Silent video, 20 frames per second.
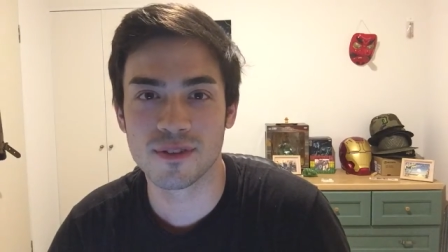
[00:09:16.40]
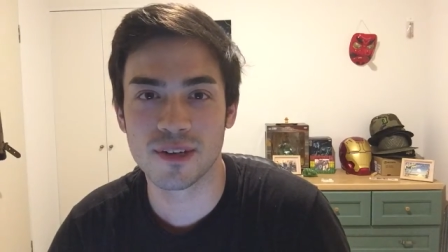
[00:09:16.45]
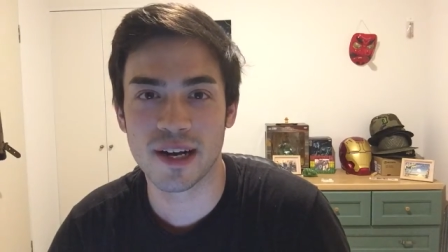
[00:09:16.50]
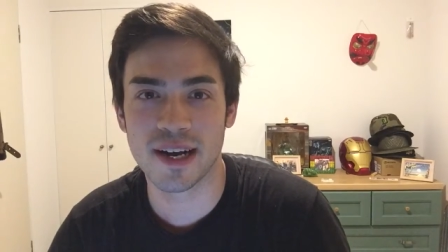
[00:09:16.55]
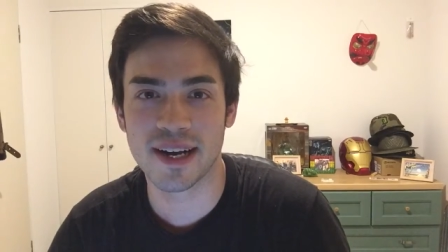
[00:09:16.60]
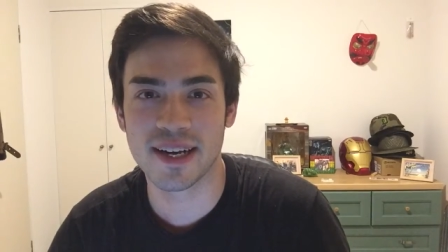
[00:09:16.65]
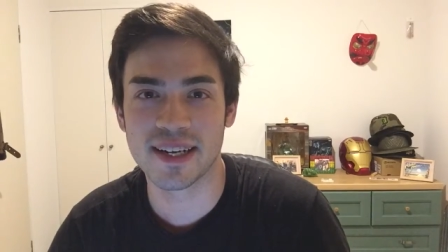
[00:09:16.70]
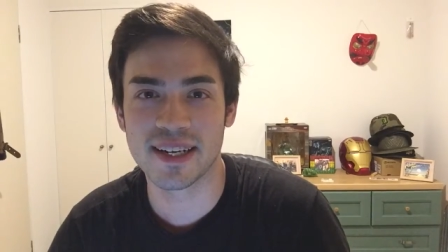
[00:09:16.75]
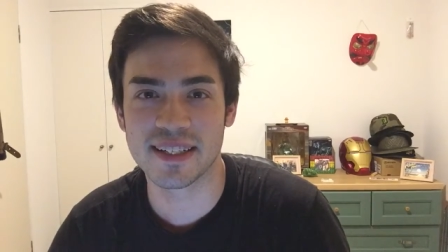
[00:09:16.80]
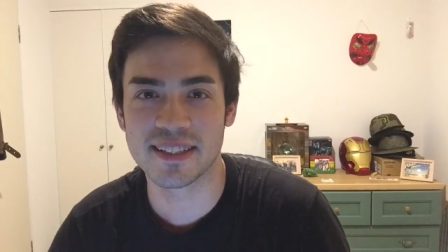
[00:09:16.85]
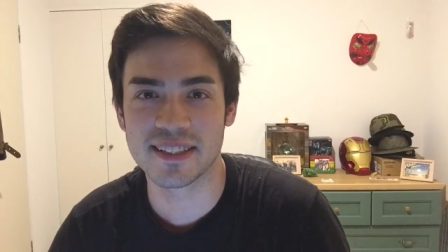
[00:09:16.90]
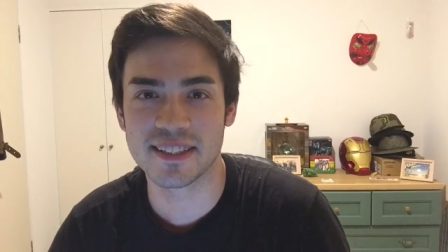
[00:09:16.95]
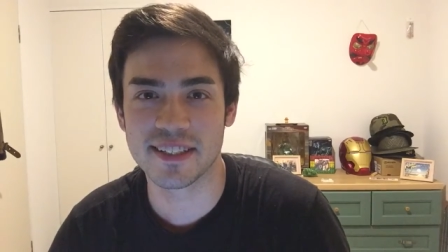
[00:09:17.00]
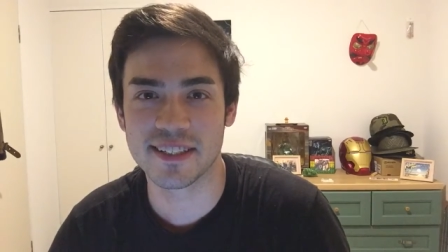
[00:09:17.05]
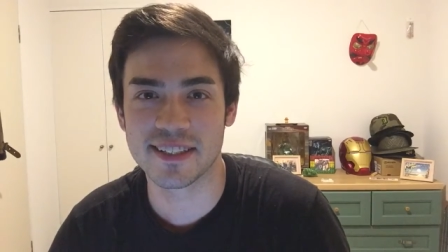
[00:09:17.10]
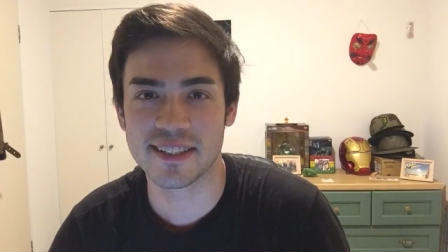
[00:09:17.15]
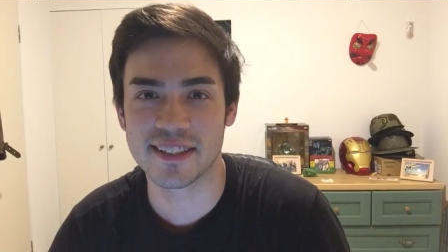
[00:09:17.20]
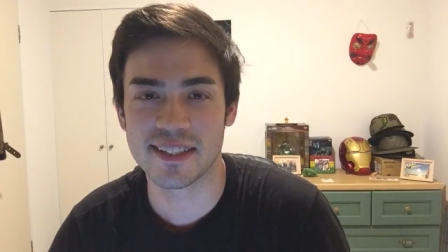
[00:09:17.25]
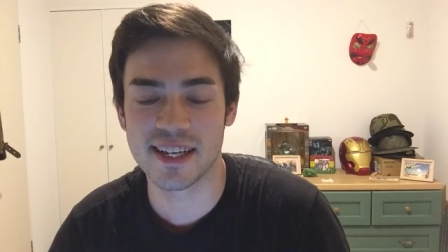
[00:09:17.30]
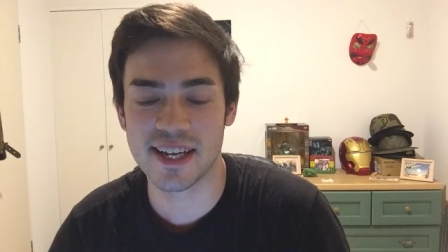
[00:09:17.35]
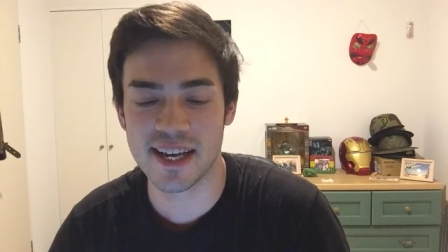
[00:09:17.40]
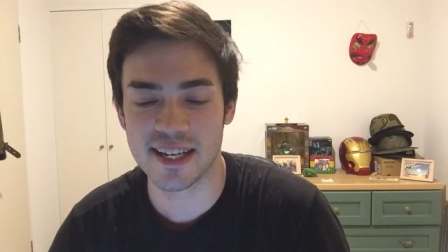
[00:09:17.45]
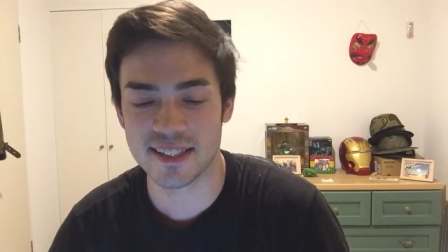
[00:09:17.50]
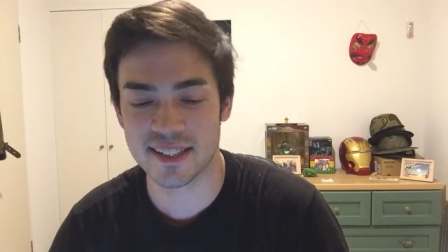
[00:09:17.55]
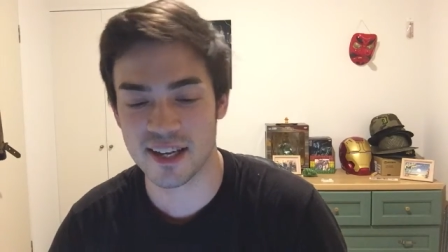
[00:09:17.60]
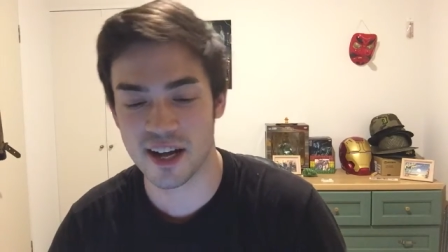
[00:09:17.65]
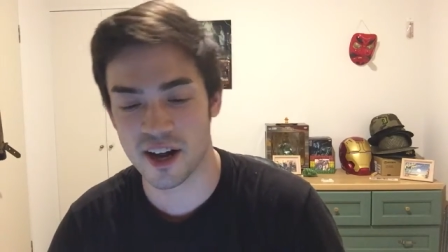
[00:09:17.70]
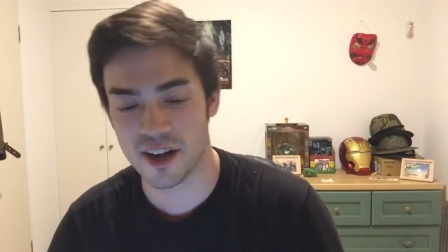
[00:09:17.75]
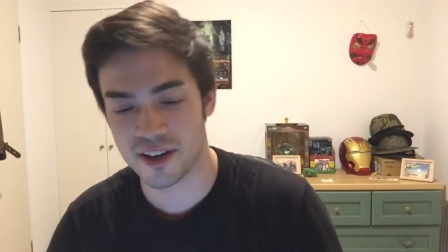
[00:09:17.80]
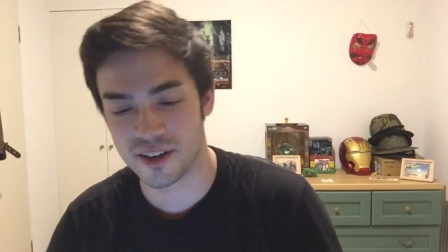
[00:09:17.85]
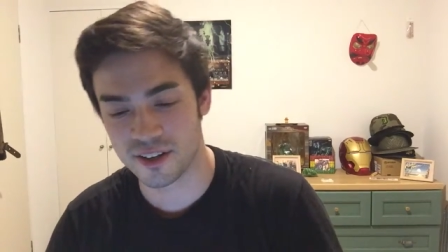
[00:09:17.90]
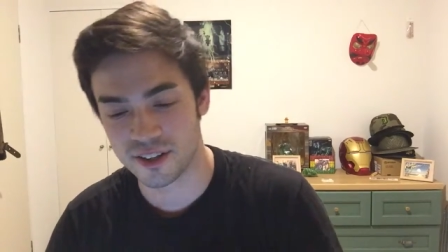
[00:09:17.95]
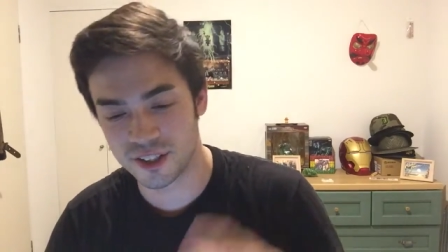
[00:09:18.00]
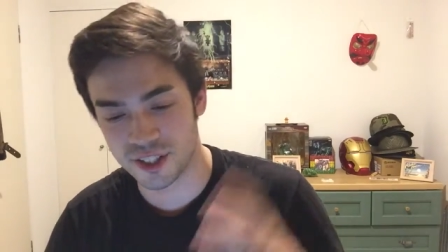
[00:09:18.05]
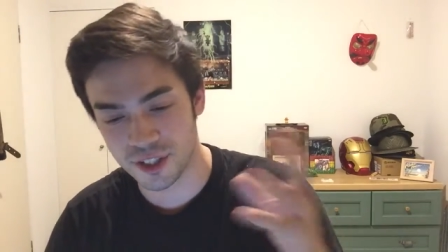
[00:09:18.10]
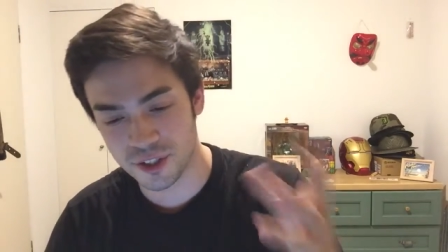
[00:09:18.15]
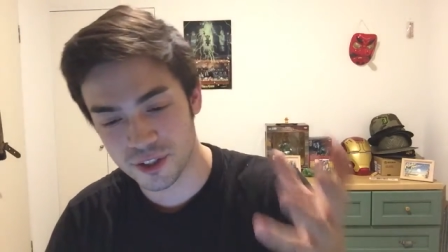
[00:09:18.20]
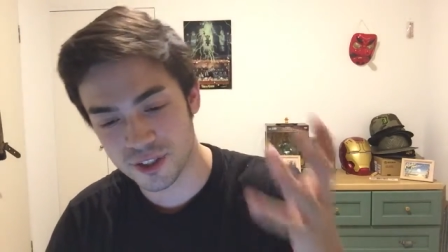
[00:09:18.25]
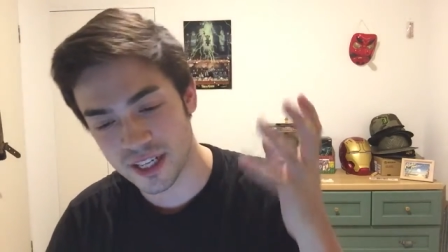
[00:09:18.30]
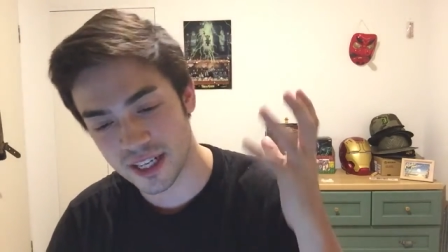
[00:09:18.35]
right? It's just, it's a
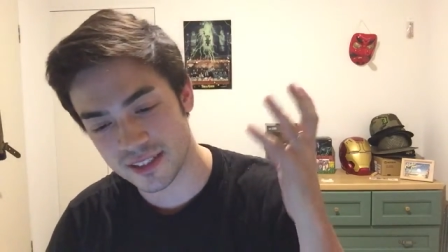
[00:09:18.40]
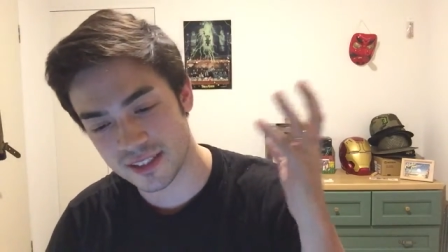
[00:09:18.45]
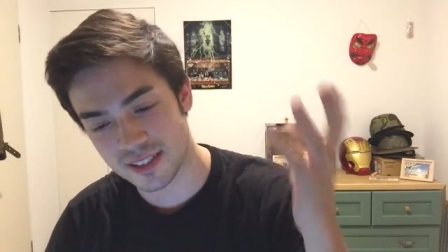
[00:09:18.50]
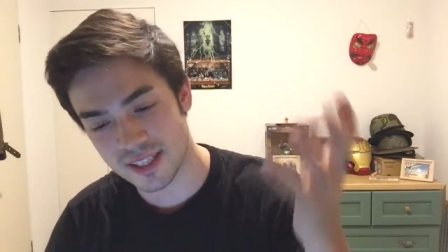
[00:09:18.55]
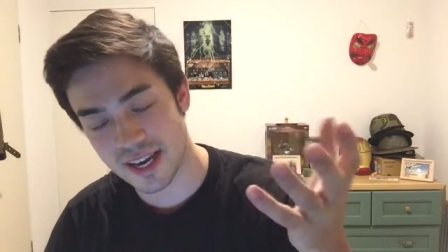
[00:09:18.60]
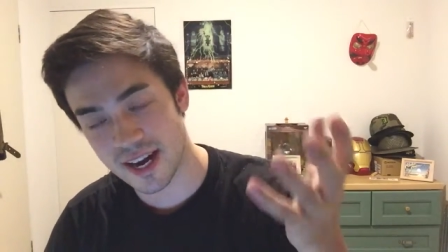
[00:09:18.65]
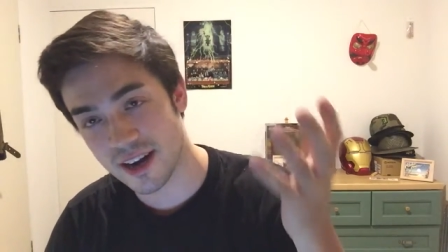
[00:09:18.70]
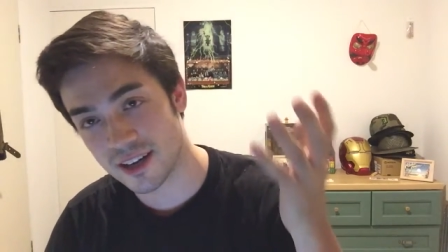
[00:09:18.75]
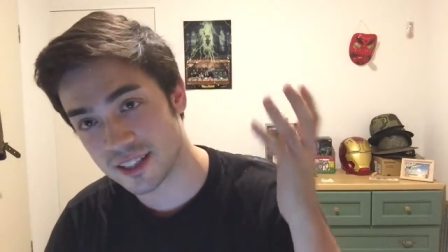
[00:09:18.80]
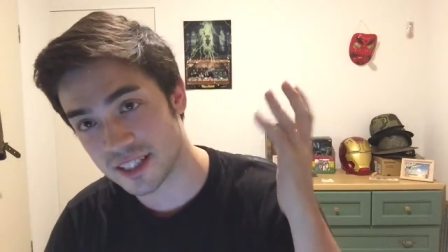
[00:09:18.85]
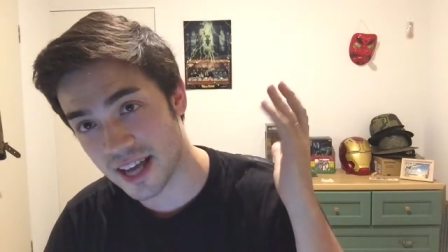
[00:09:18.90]
dude that's there